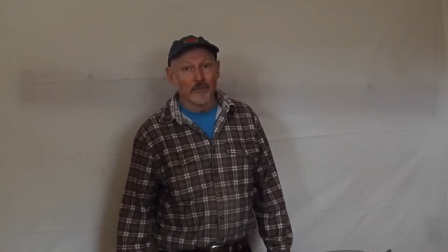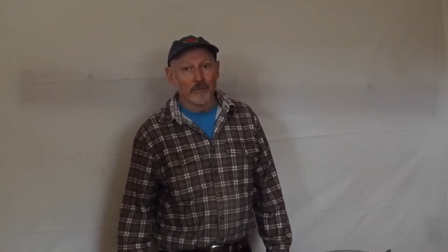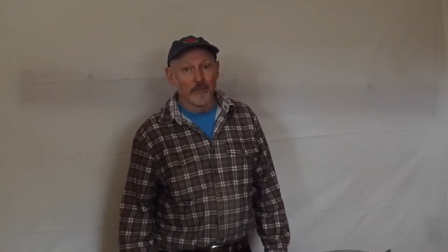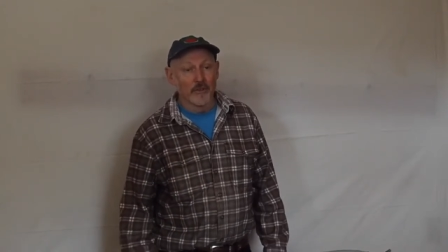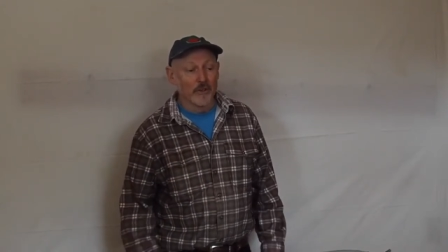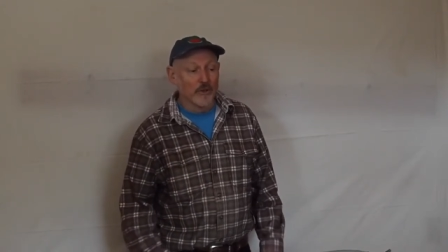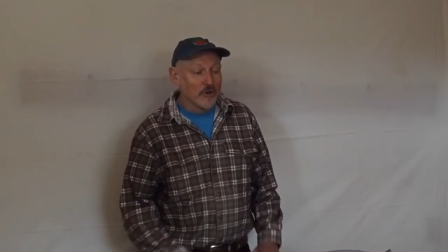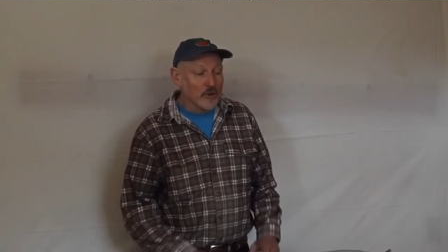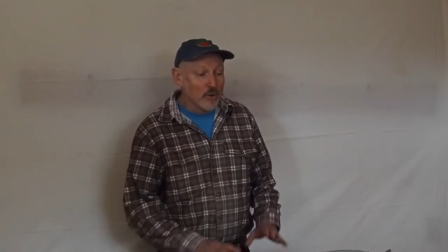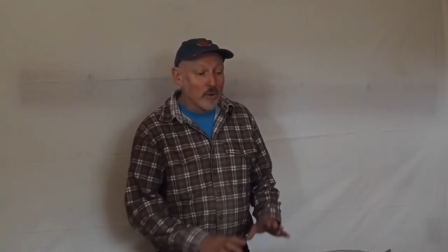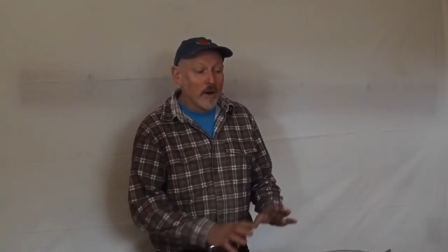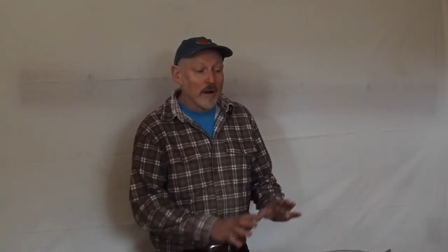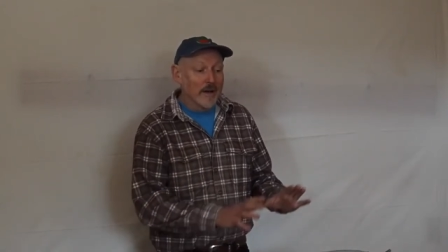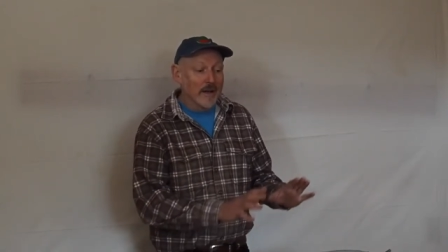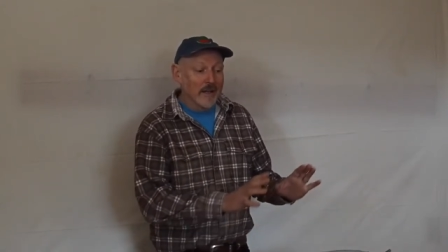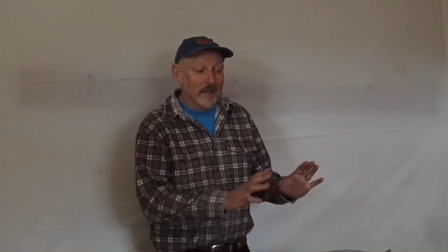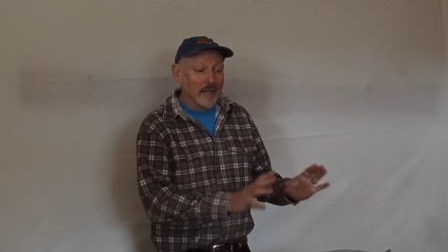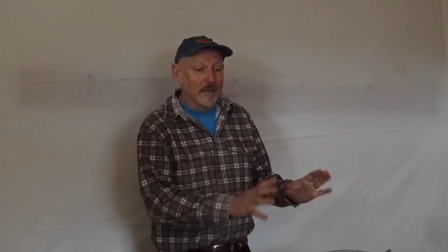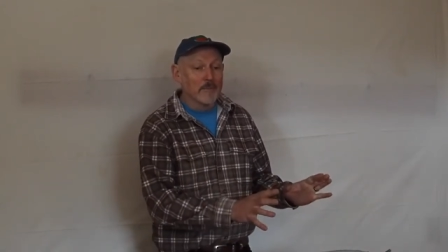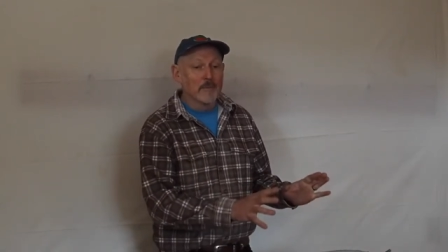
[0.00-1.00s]
So you do want to
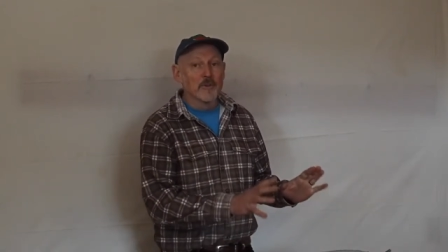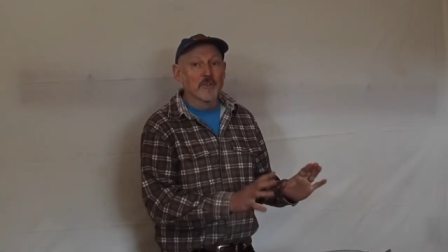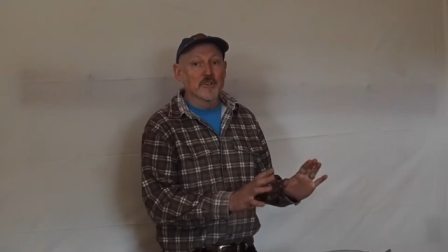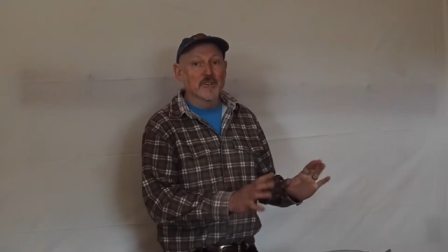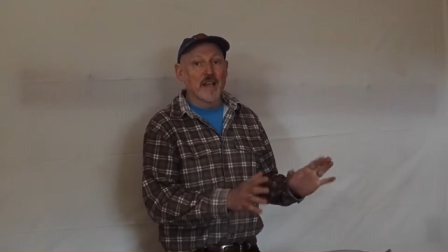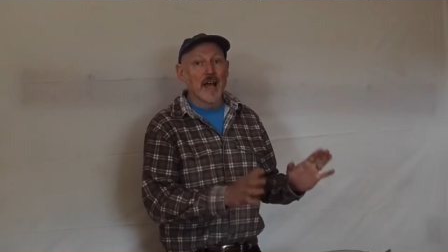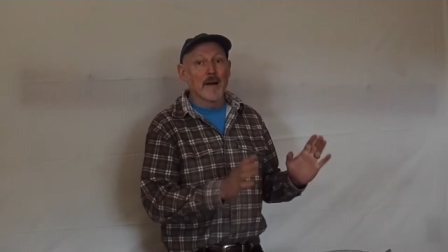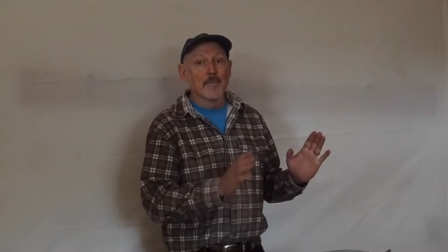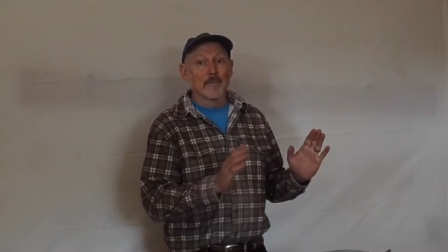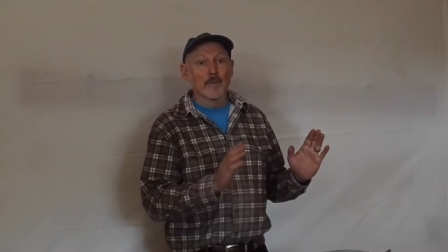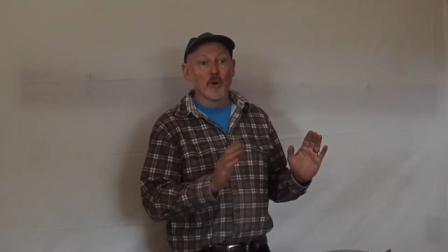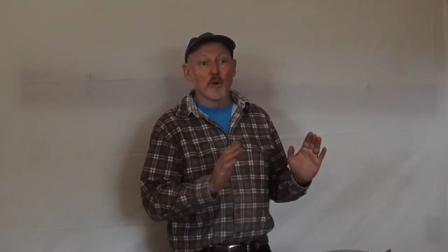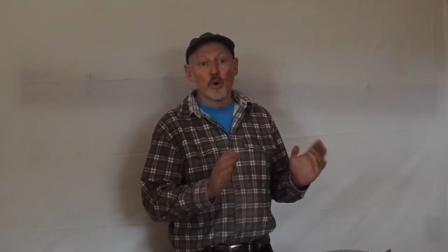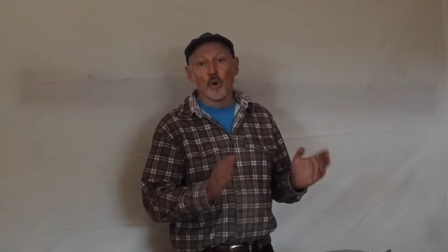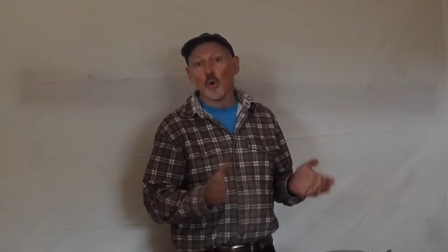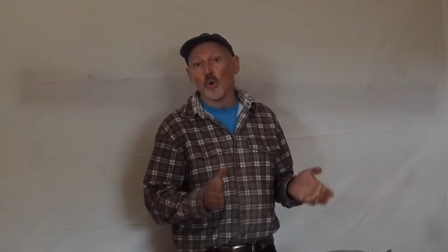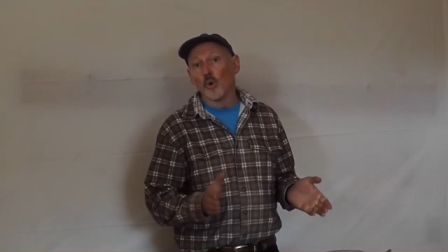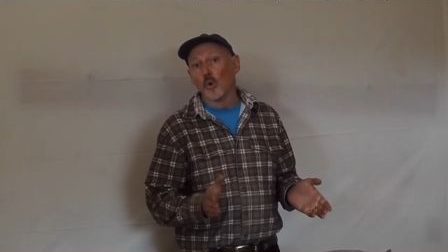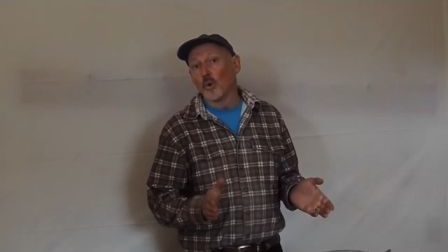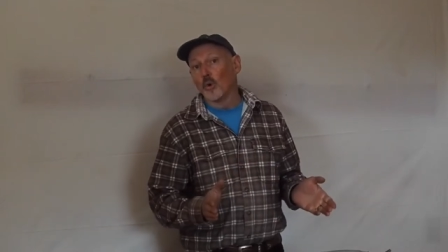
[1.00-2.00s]
keep your sap
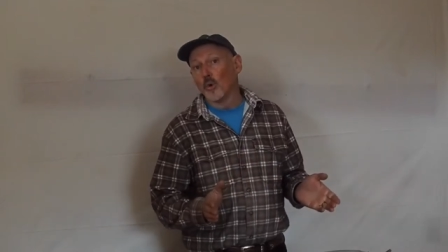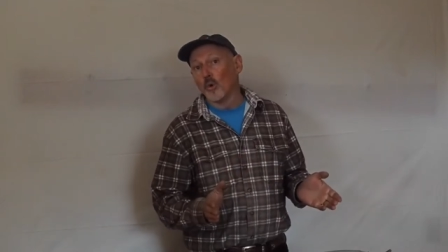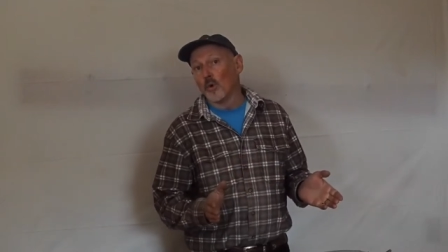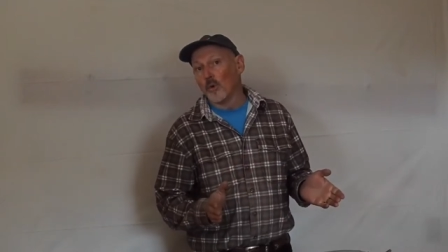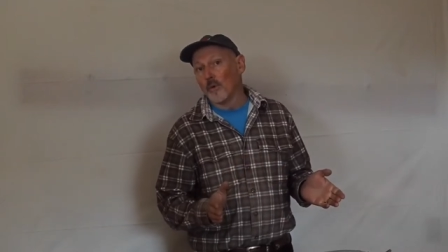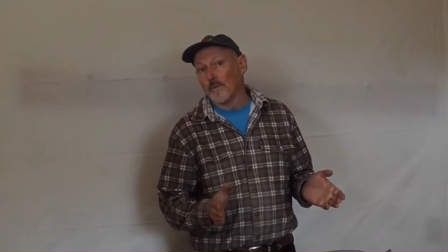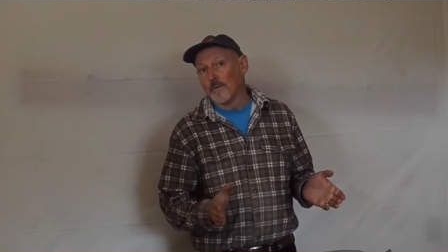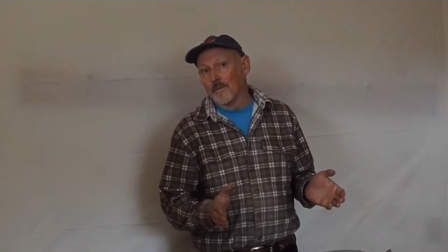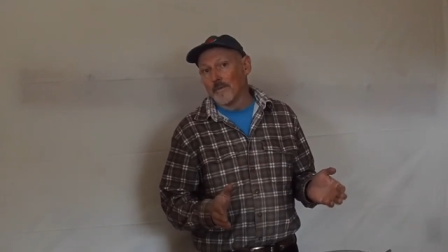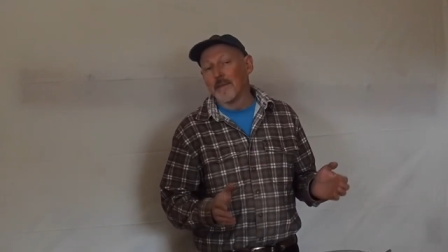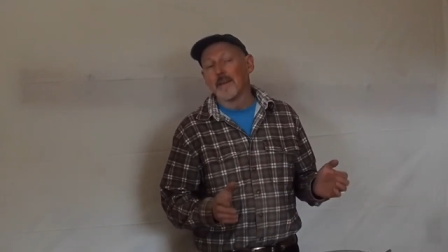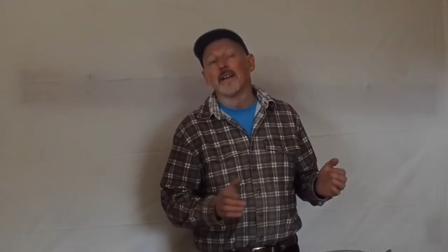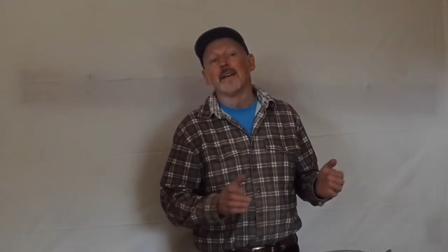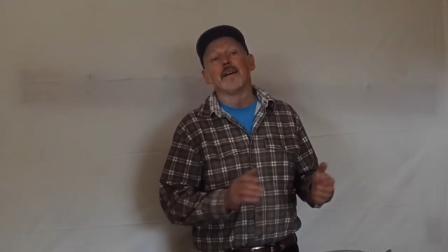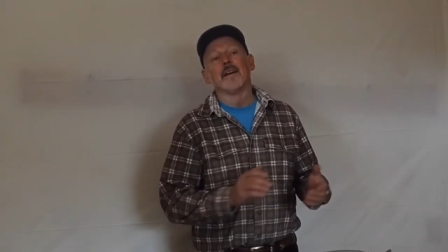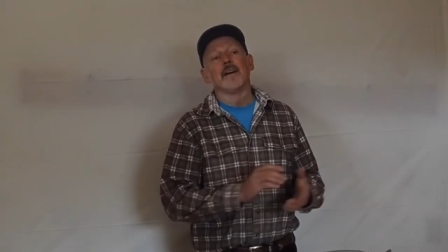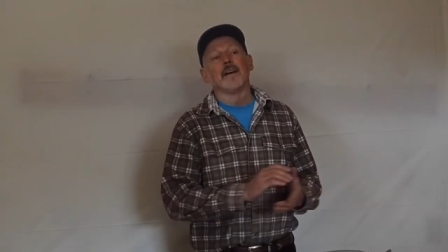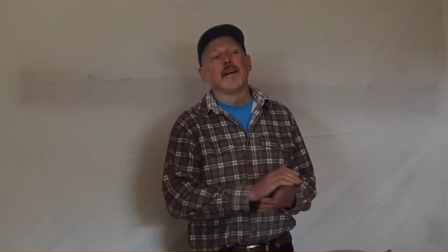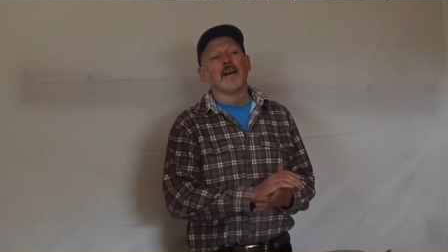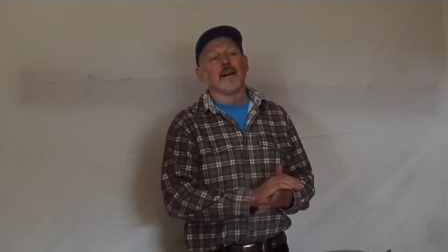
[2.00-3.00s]
cool
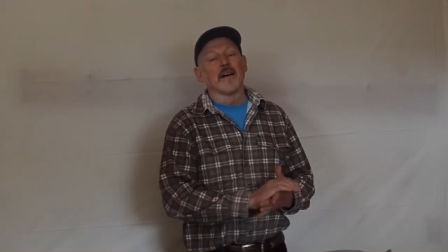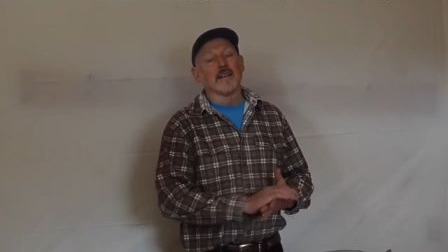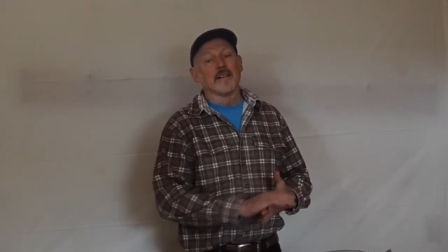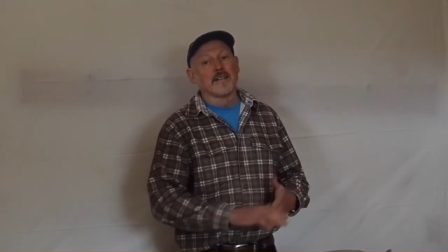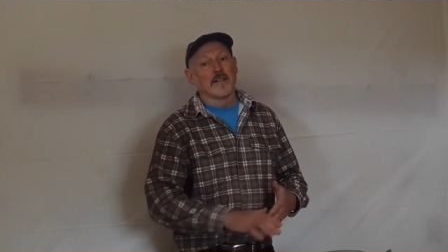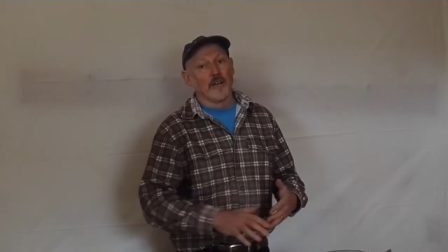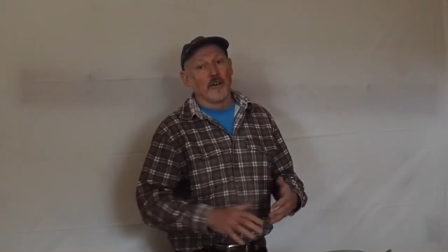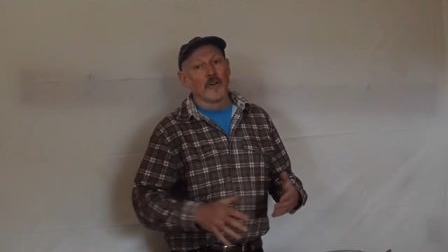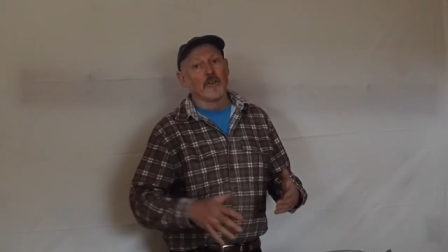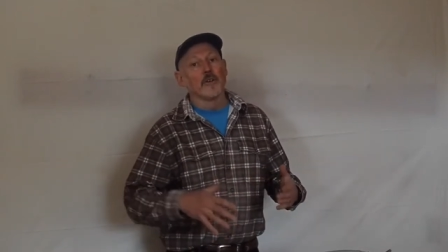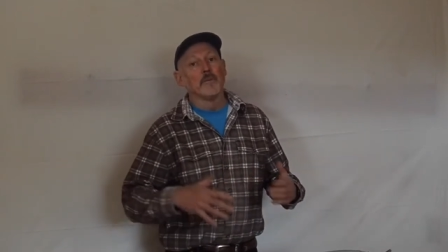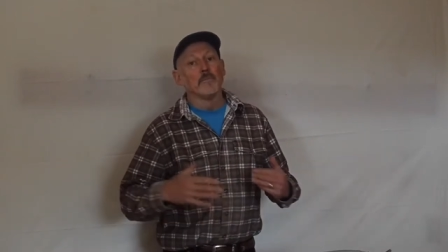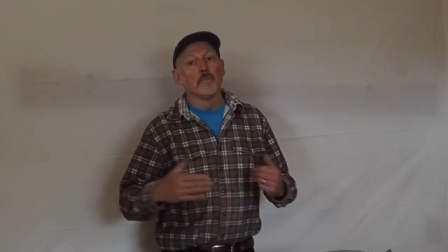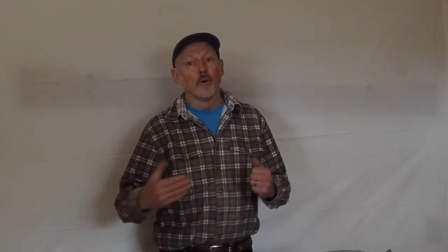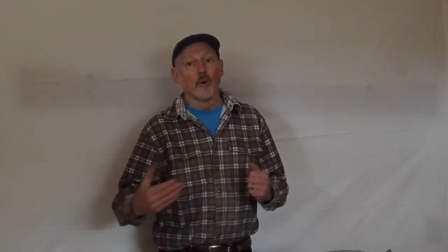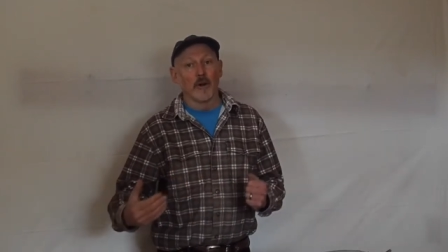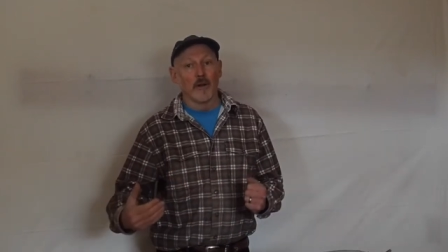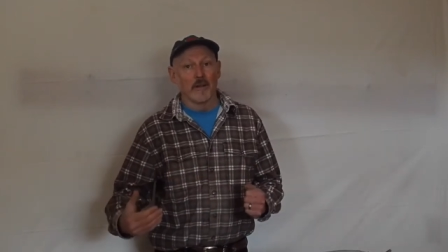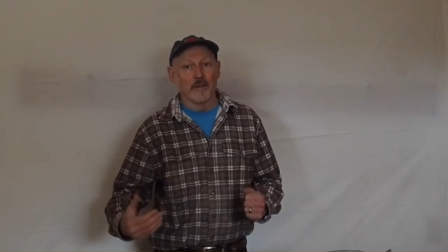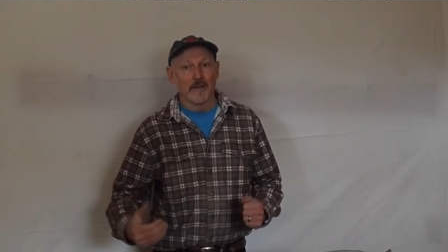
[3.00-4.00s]
until you
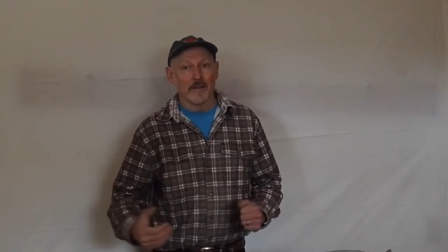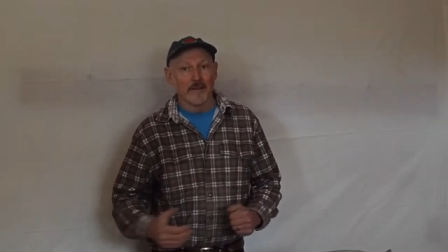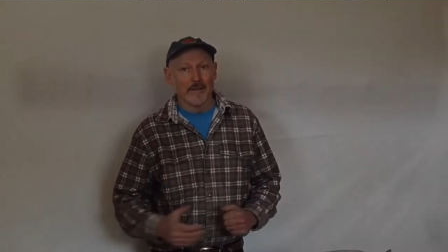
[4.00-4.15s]
boil it